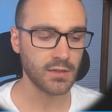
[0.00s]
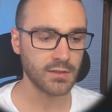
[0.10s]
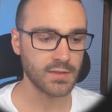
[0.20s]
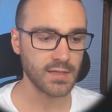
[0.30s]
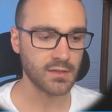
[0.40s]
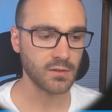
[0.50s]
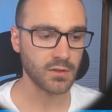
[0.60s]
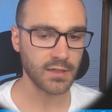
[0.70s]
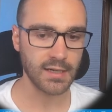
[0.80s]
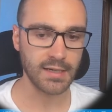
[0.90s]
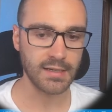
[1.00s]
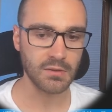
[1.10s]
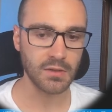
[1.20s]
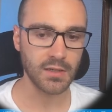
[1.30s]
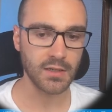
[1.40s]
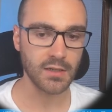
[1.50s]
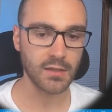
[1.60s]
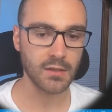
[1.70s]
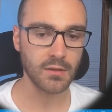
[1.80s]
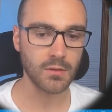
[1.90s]
let's take a look at
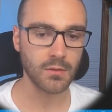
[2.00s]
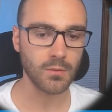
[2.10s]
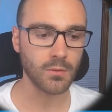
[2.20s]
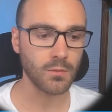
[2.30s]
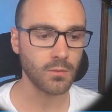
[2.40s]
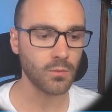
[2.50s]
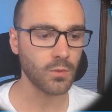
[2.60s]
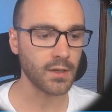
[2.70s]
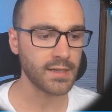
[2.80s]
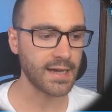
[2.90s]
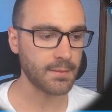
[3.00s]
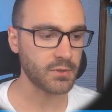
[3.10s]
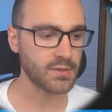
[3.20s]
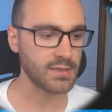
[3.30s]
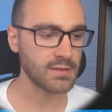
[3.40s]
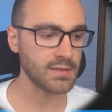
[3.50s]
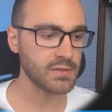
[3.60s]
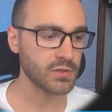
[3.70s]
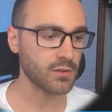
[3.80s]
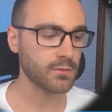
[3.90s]
what happened in the
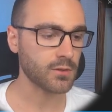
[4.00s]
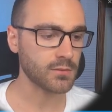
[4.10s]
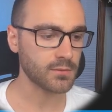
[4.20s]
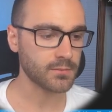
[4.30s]
server.